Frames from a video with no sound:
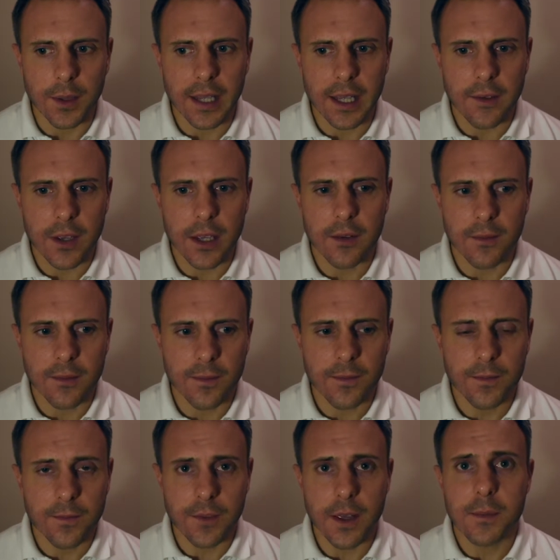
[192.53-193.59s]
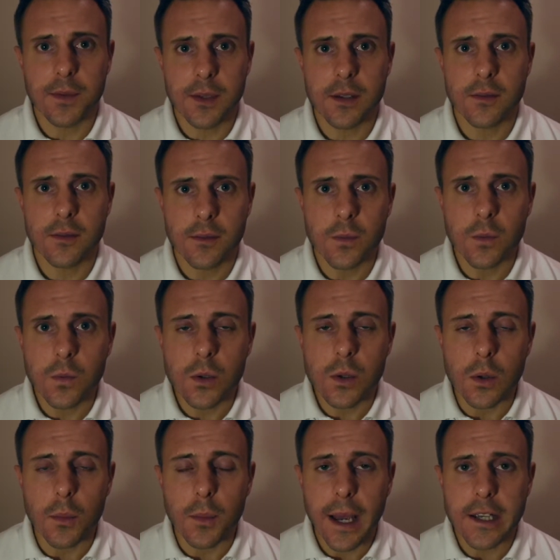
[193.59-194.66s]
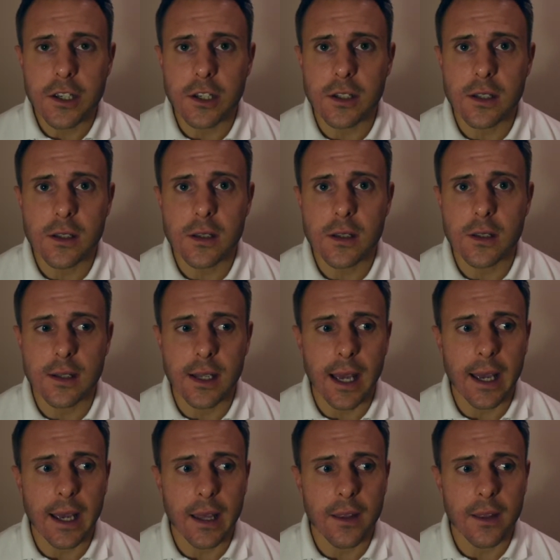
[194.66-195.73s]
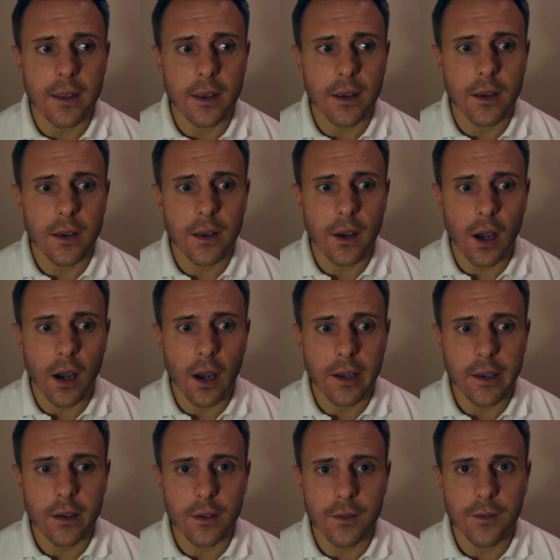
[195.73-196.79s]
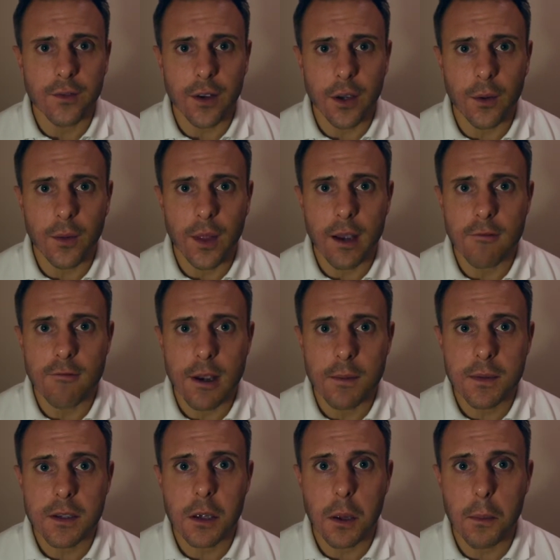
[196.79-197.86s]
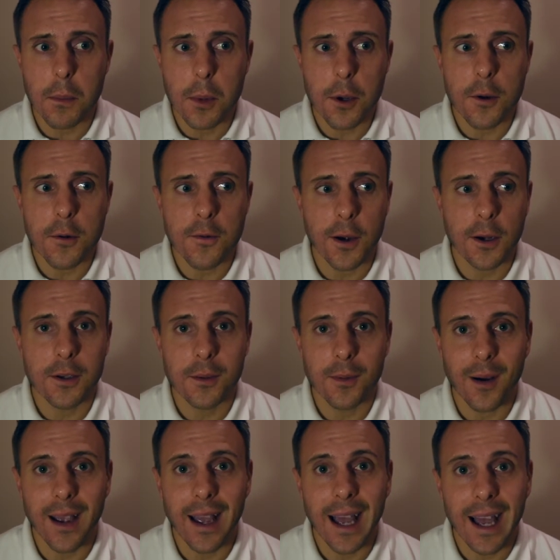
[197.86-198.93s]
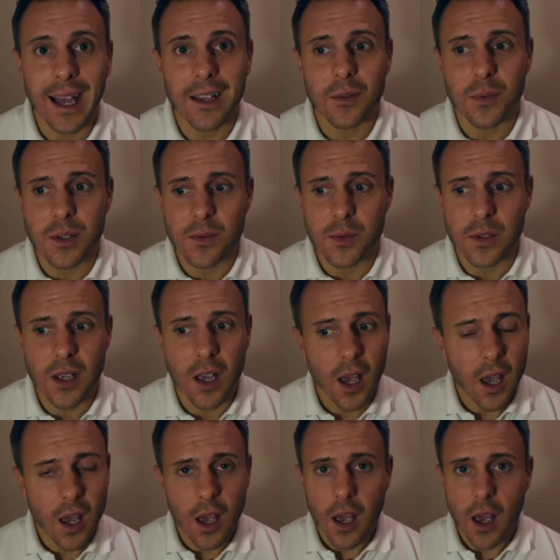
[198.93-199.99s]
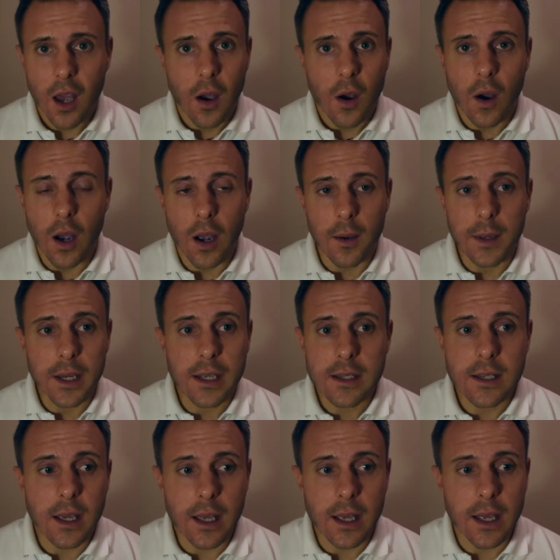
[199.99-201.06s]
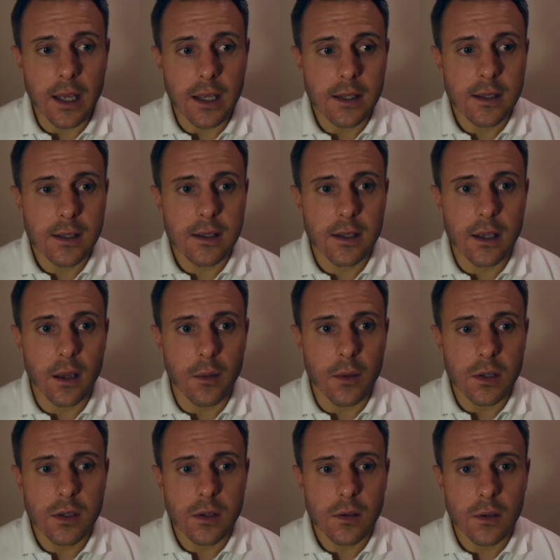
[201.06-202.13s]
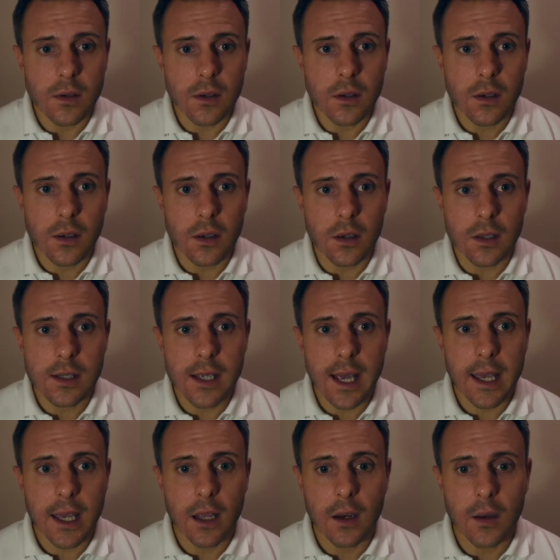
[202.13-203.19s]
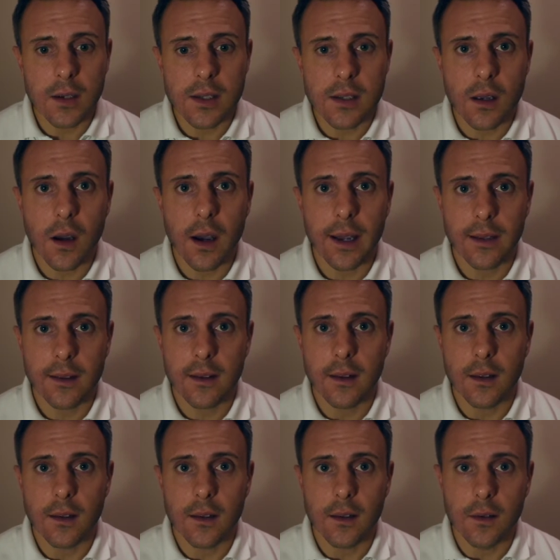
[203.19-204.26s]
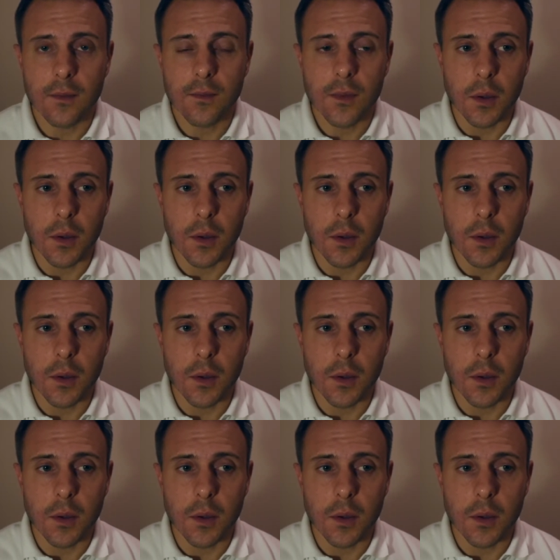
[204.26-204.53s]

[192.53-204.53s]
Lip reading: giving vibs to a patient today that I could feel their ribs move under my hands, which was, I mean, it was kind of taking aside the